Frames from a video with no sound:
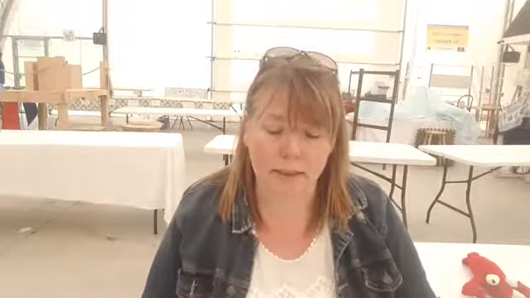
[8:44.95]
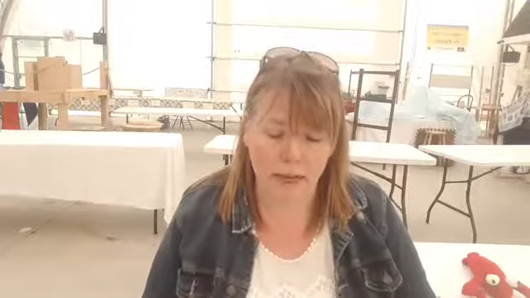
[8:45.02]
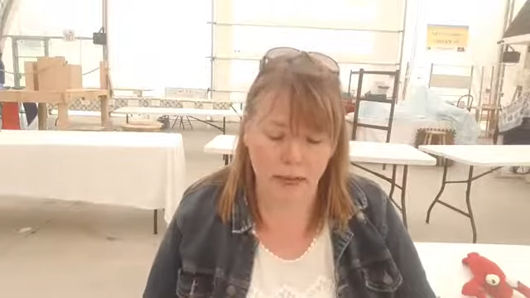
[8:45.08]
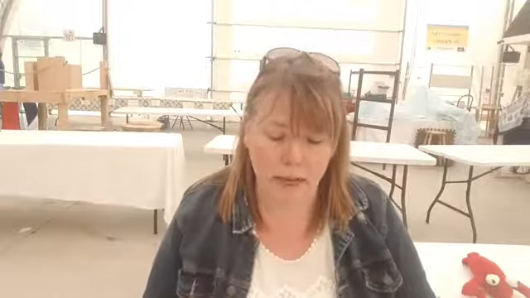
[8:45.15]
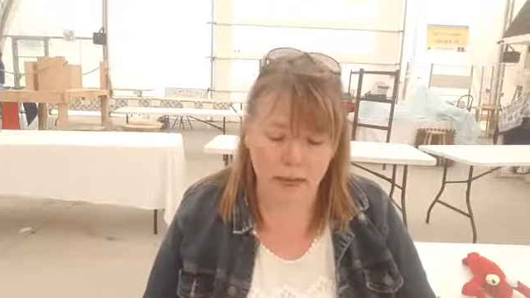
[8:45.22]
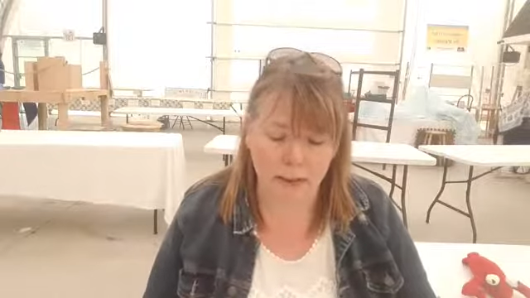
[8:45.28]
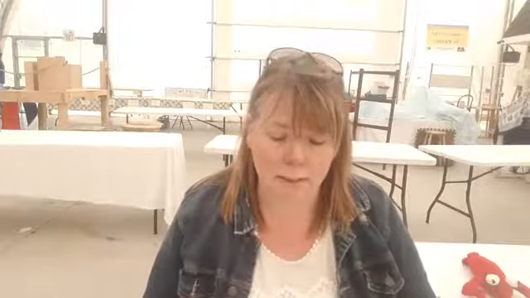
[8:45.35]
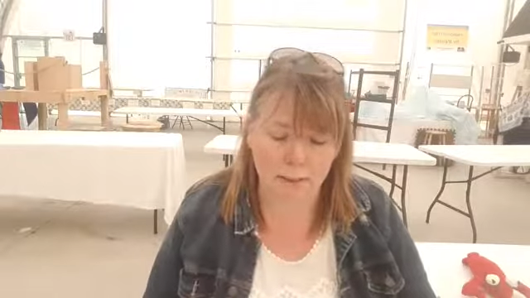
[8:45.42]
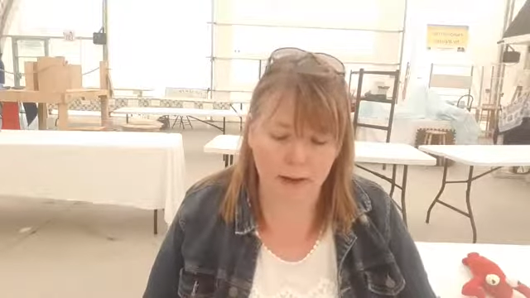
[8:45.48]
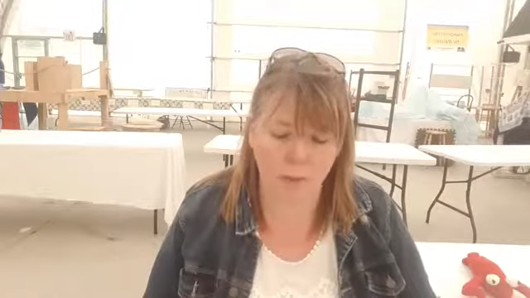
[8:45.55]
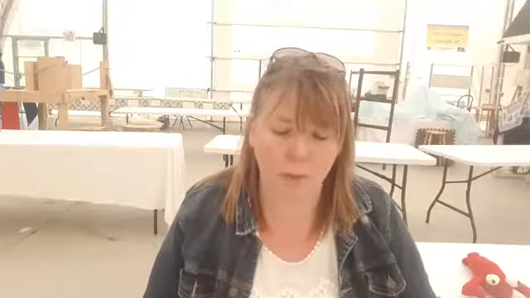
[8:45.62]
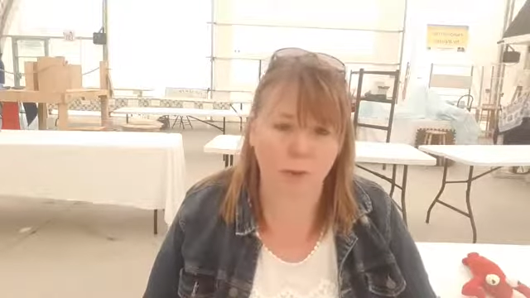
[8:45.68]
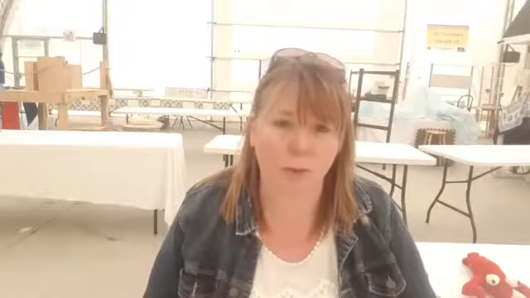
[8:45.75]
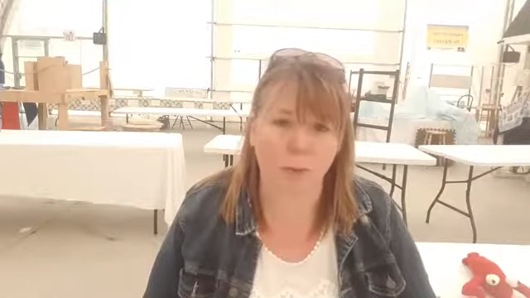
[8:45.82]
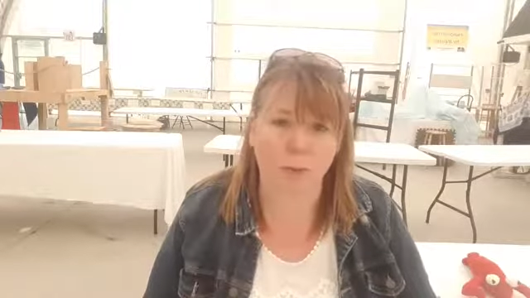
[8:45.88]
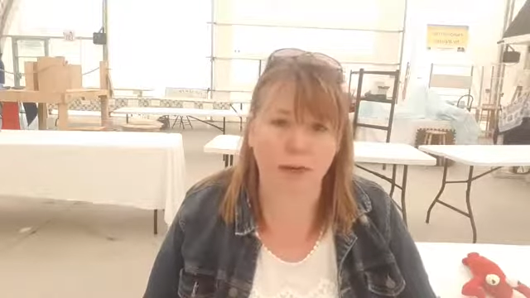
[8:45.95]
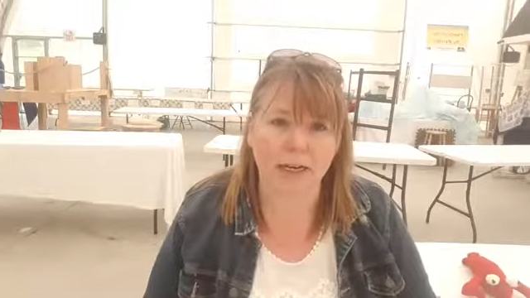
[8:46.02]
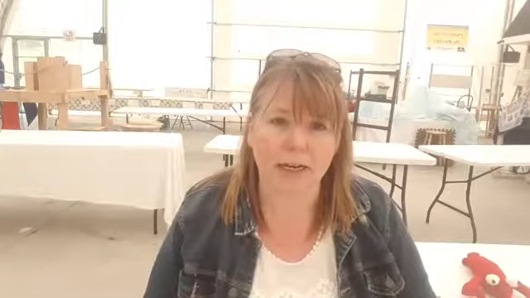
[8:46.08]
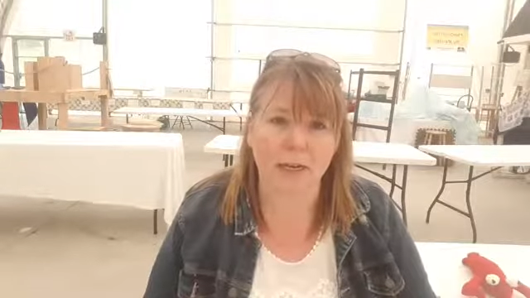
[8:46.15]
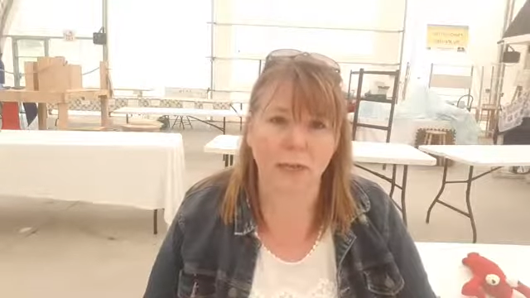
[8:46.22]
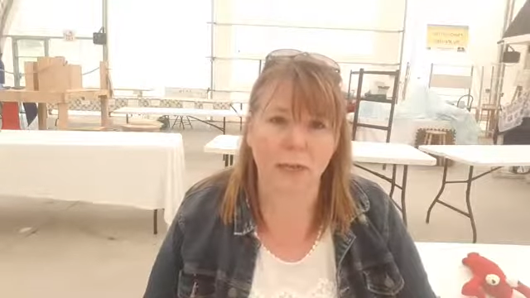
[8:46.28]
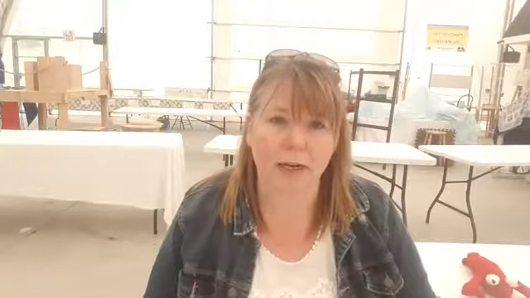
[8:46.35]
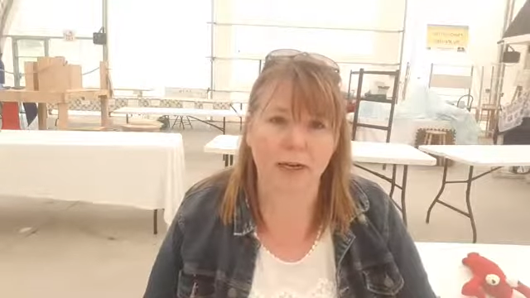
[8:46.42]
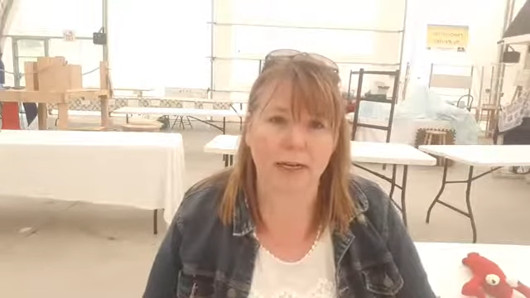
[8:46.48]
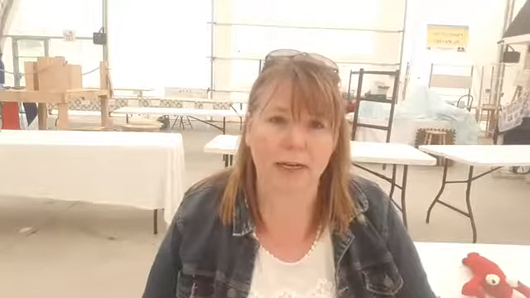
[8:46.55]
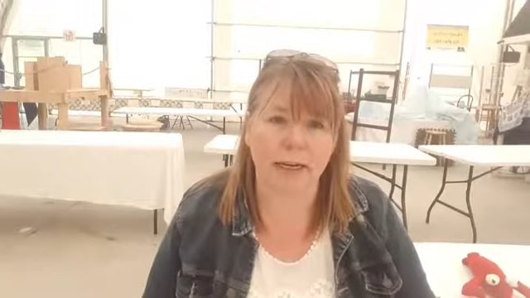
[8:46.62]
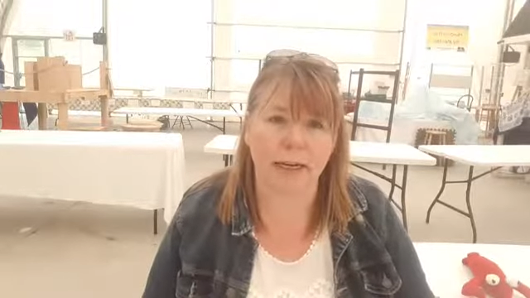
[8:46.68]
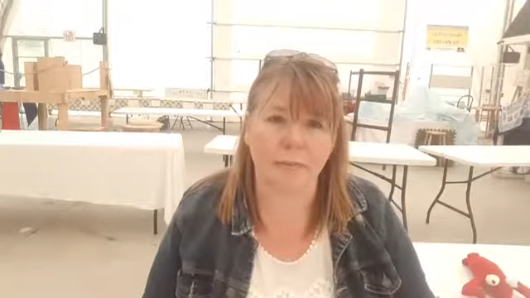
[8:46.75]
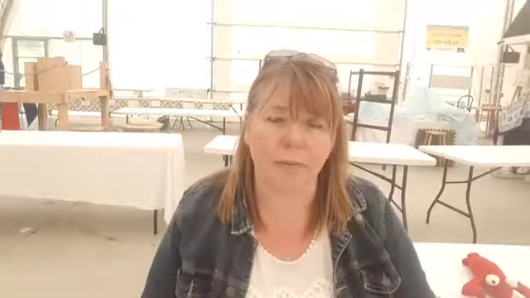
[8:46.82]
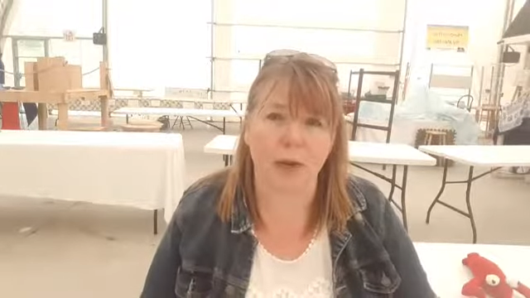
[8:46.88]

And we really,